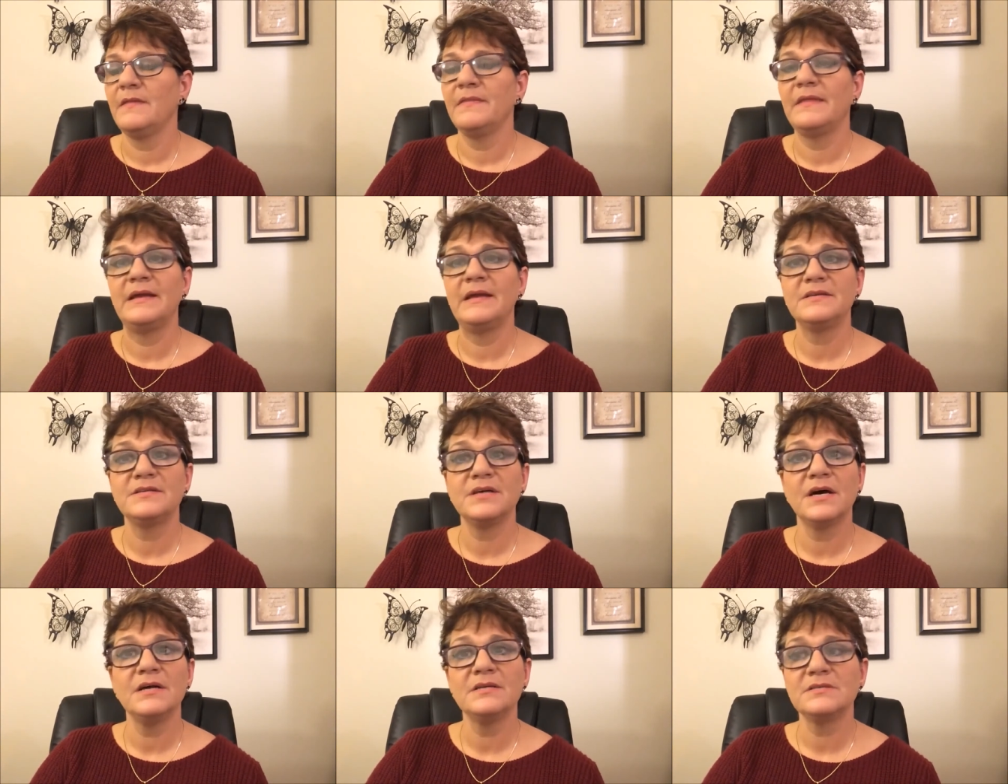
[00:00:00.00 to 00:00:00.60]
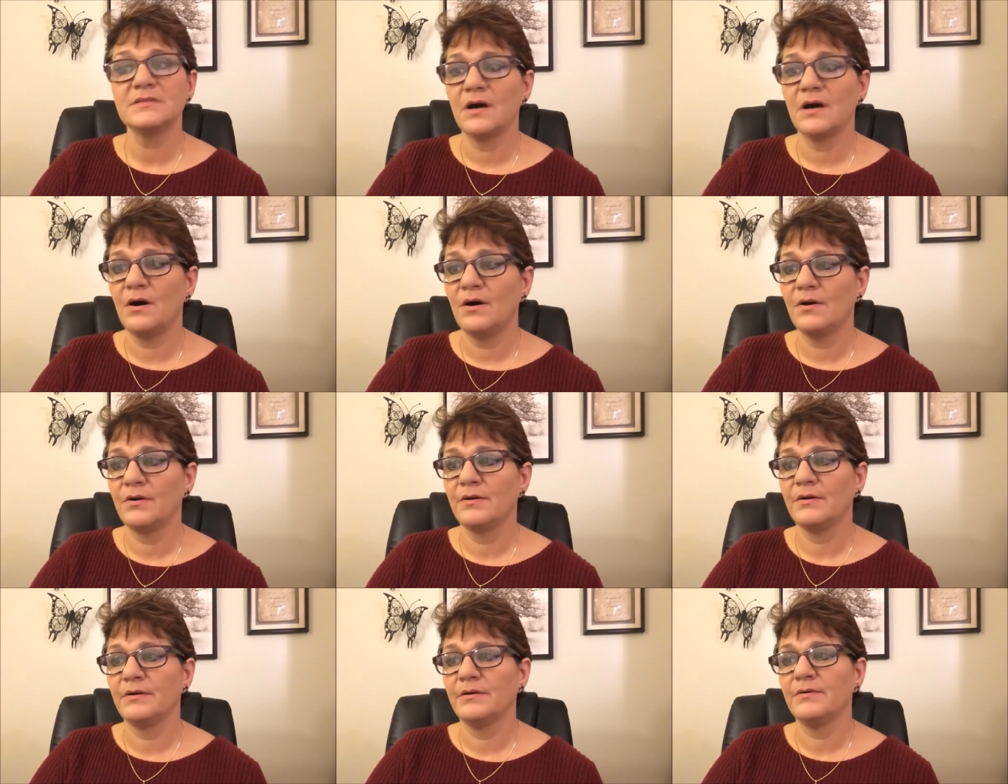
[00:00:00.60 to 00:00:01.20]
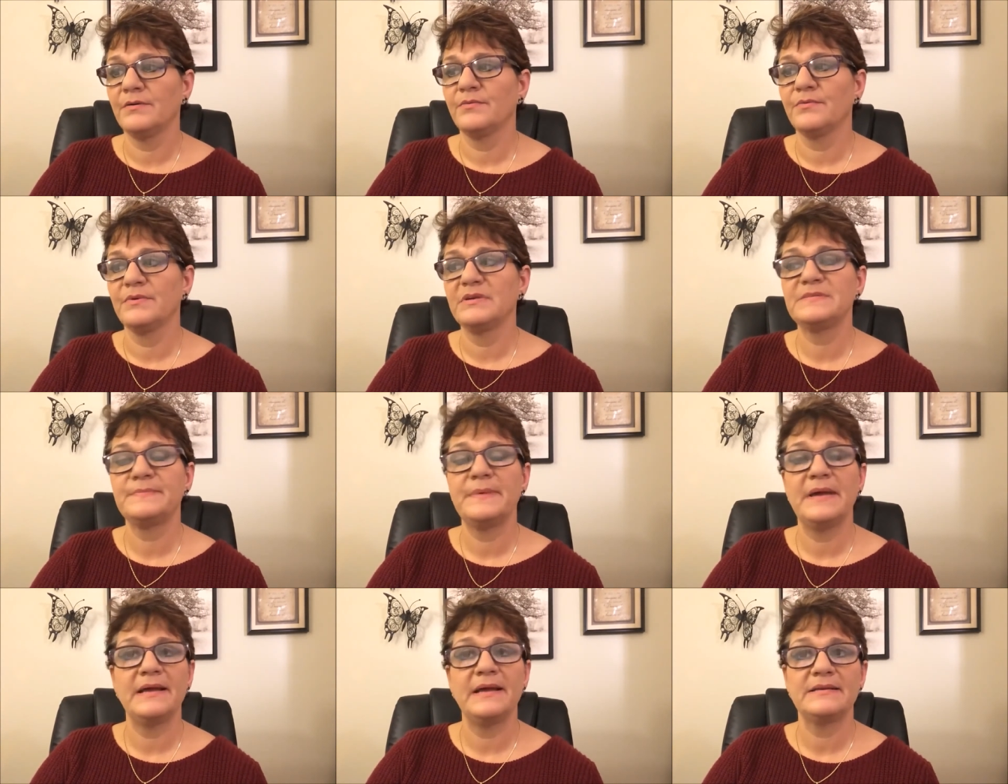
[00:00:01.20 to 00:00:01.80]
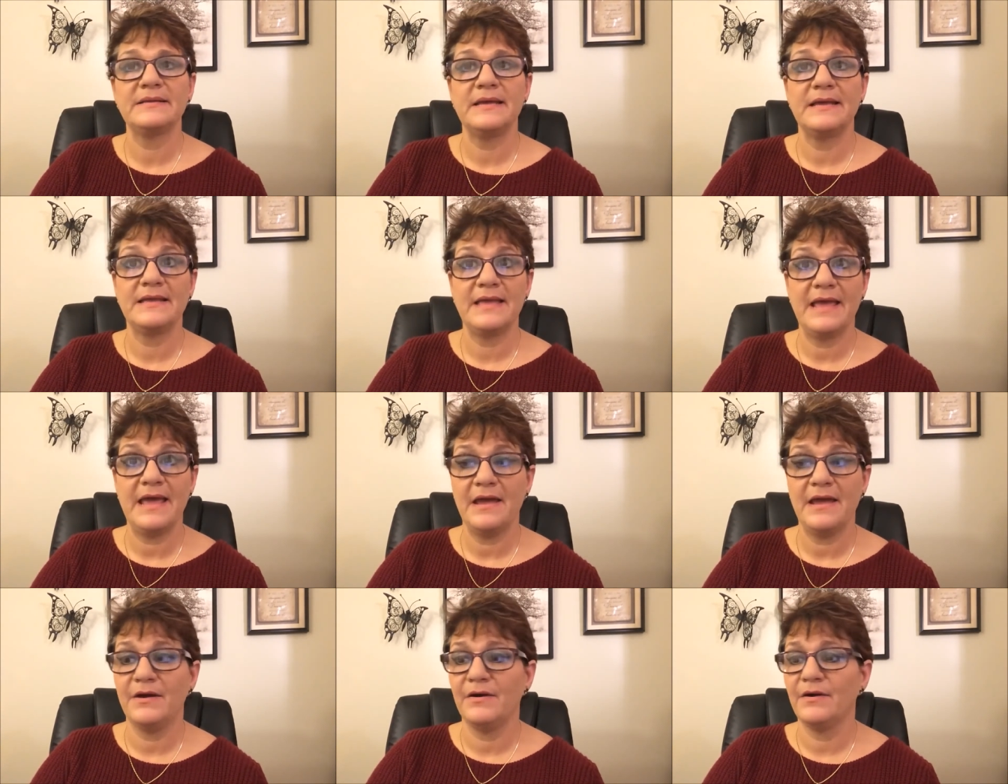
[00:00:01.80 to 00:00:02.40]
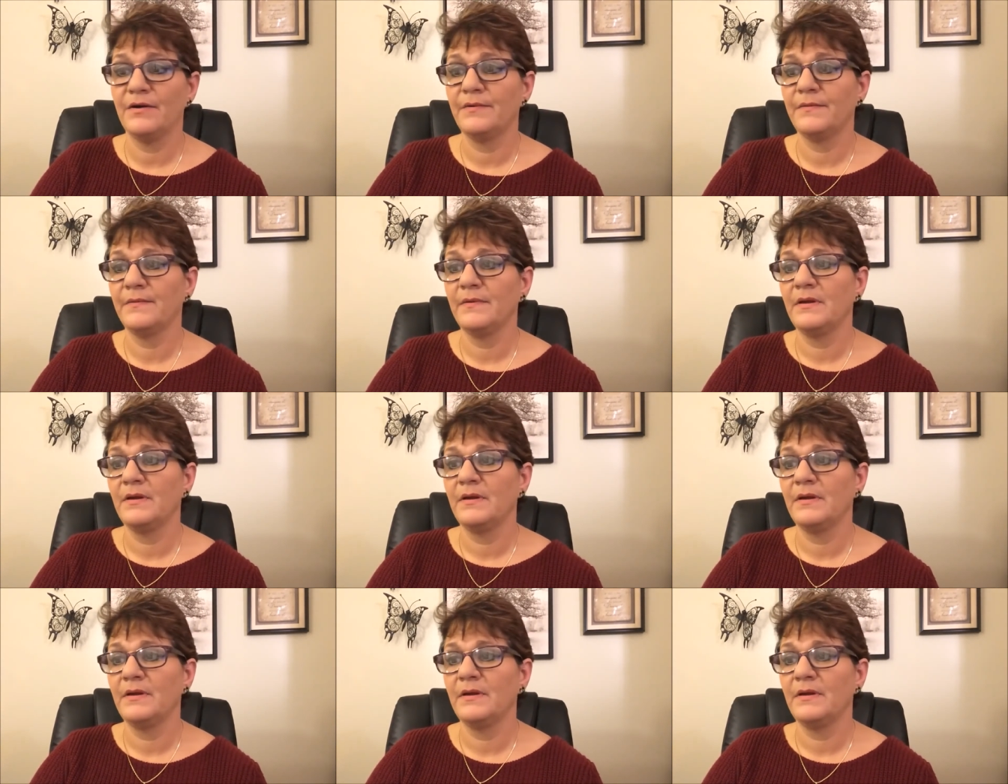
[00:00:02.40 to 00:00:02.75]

that does honor, respect, and care,